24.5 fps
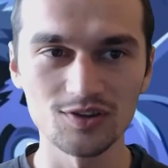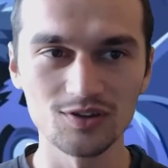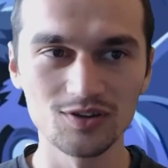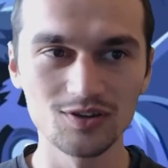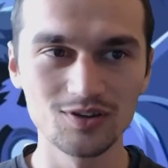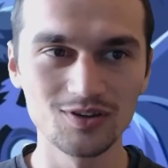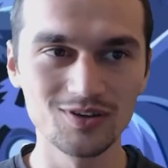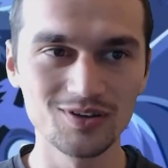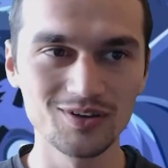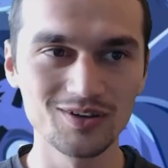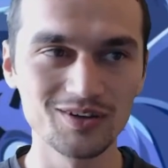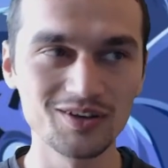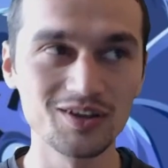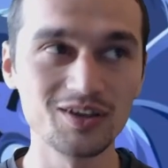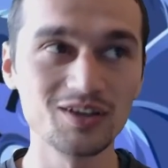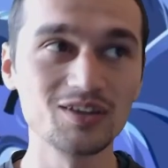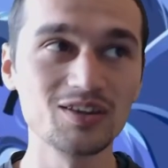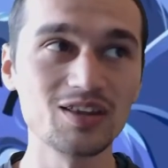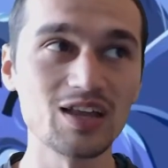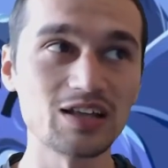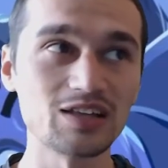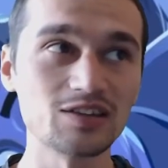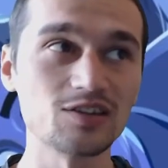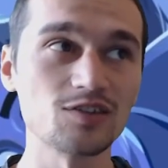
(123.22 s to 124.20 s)
uh, and
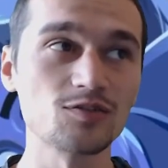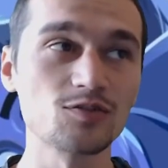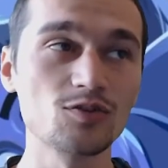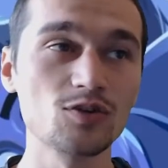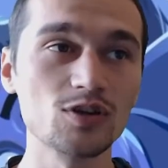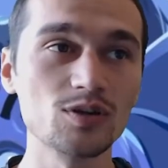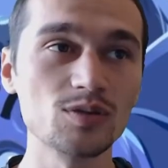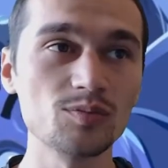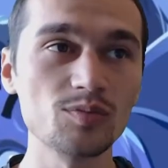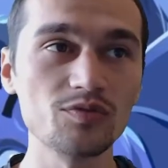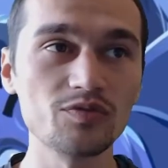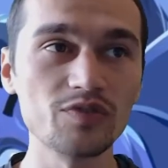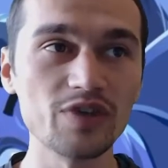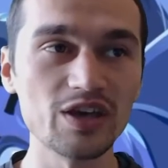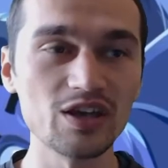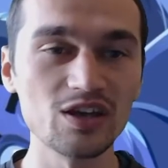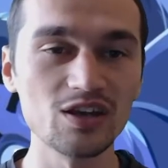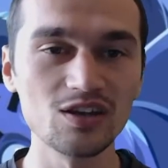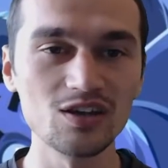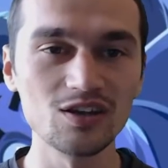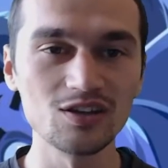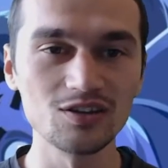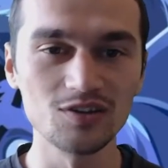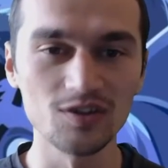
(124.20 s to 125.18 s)
that is gonna be
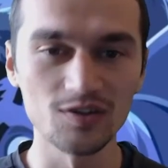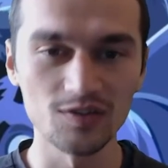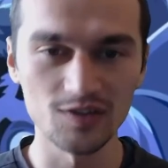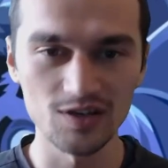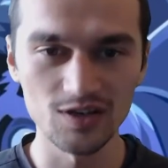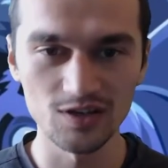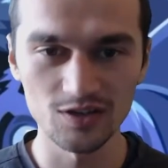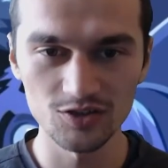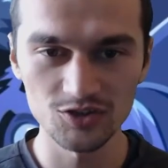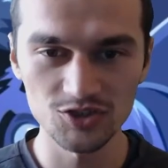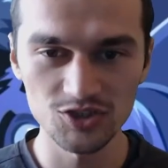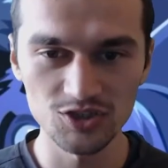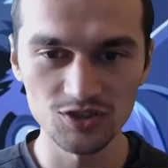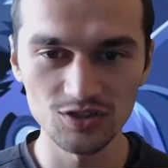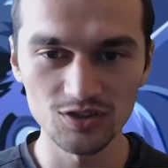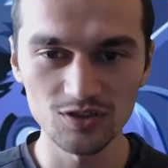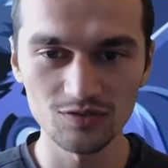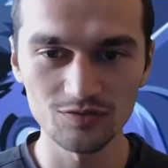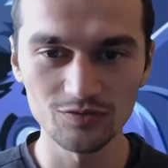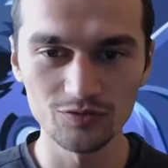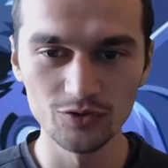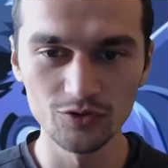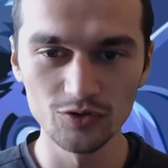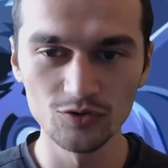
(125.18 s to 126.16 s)
very discouraging
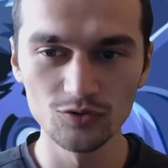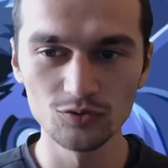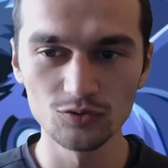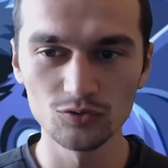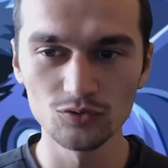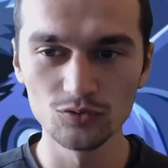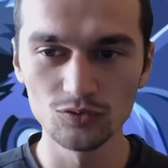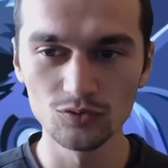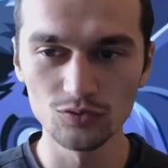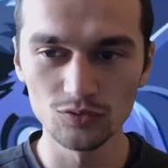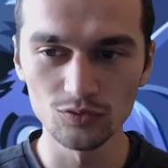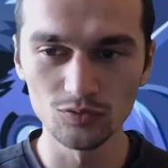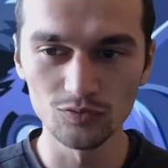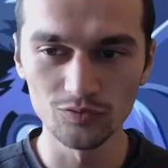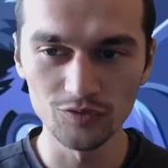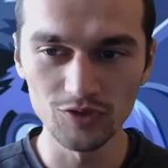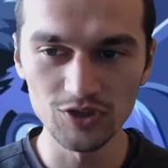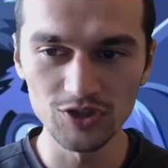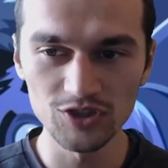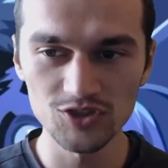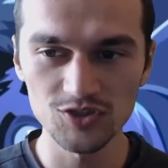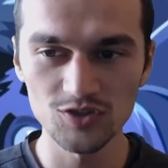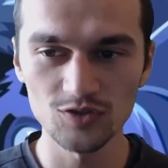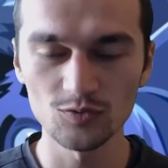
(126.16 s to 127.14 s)
for you to to
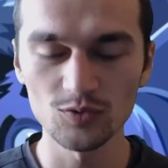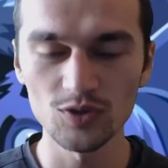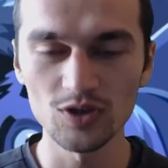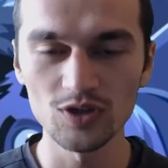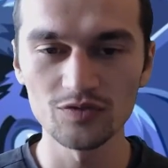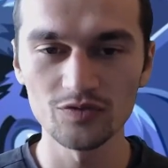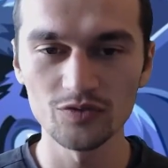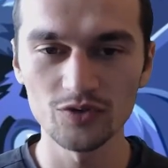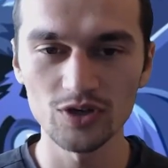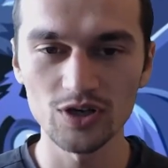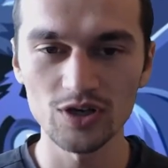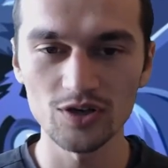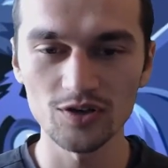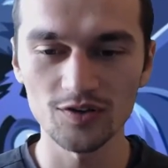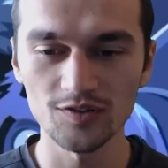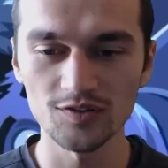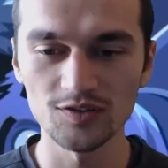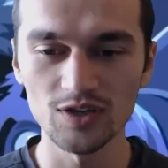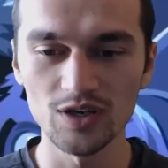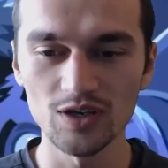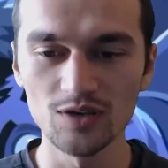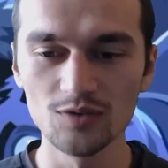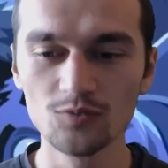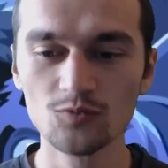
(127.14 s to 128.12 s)
finish a twenty-four hour
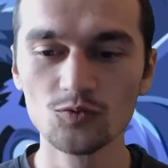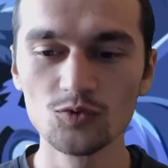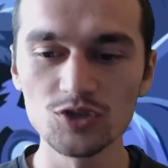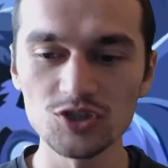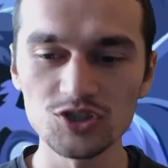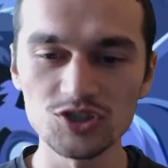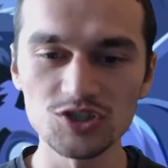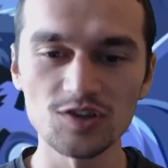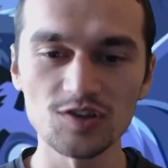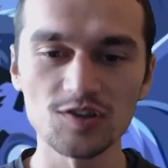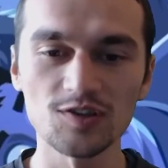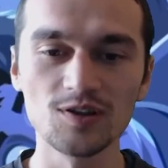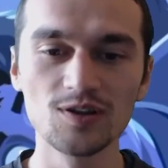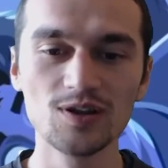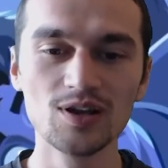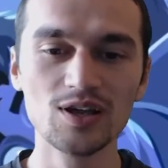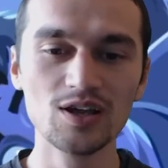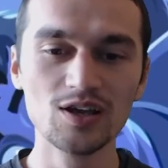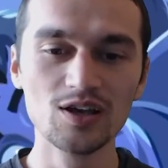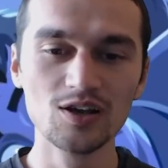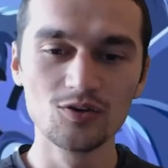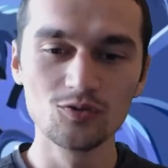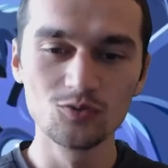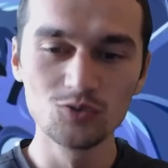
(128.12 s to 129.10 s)
stream, which is
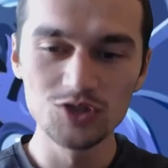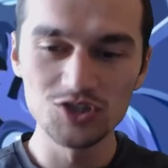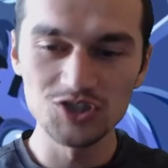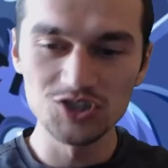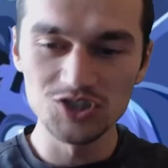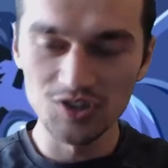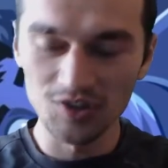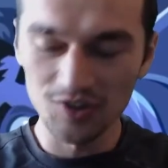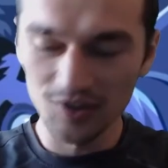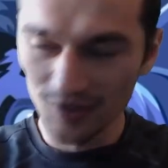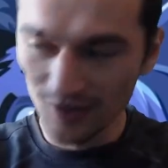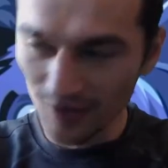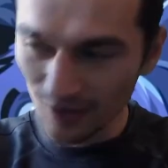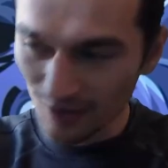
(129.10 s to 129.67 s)
which is